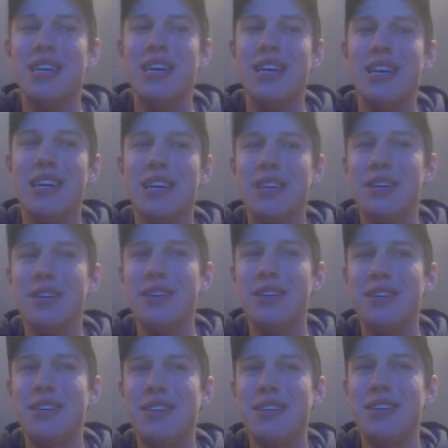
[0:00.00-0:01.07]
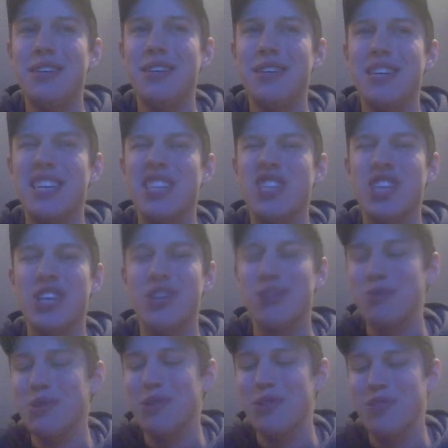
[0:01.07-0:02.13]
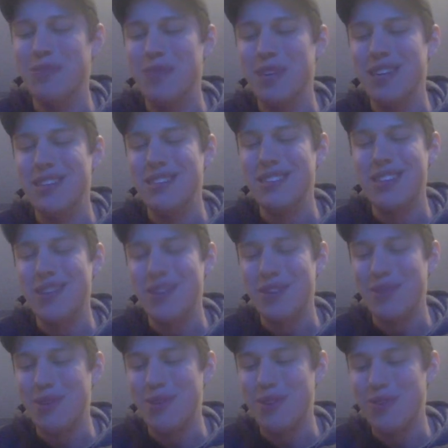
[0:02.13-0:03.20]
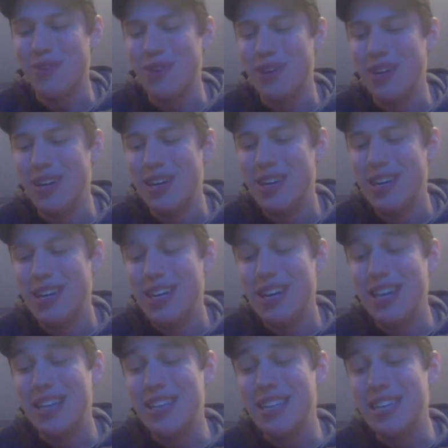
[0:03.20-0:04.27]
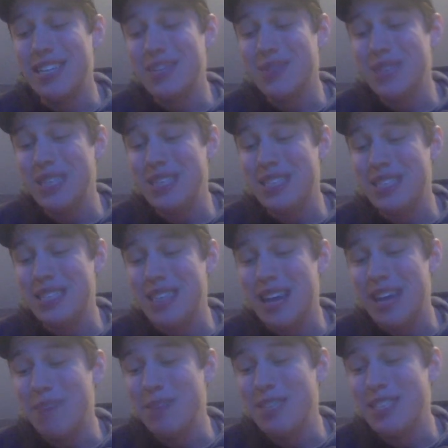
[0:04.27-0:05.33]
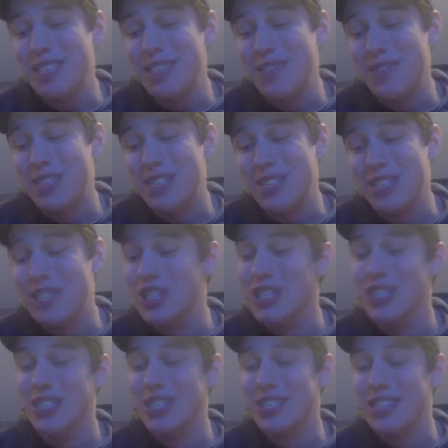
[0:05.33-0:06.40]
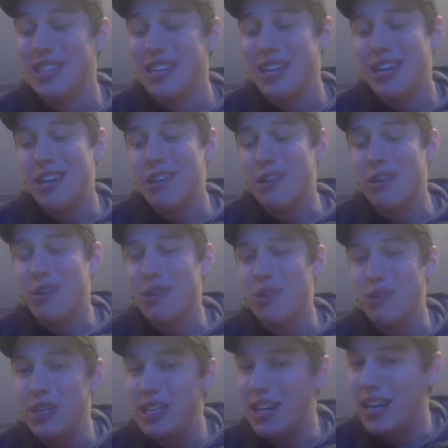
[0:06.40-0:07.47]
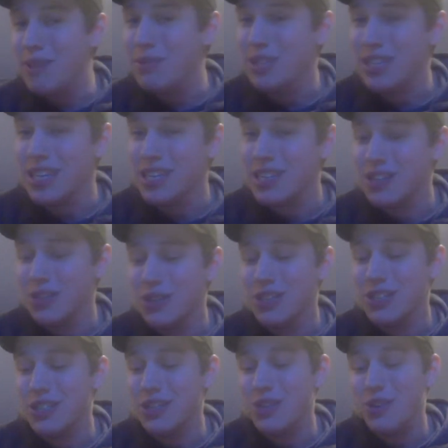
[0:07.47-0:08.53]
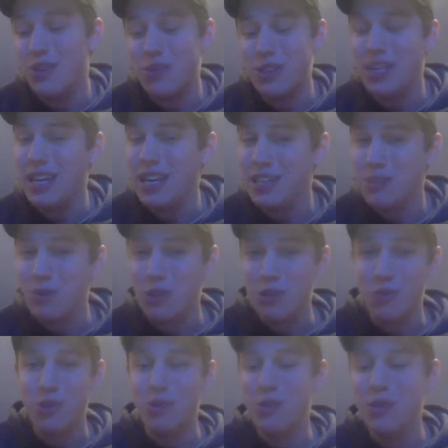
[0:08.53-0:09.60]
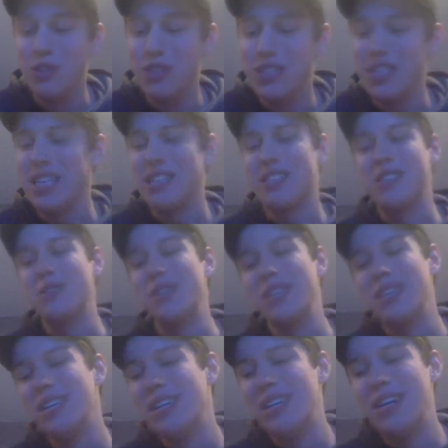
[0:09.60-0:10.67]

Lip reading: like general move, but it's not what I'm going for. The next one is the Diamonds of Decisions, and there are 3 diamonds next to it. It's the only one that has multiple emojis next to it.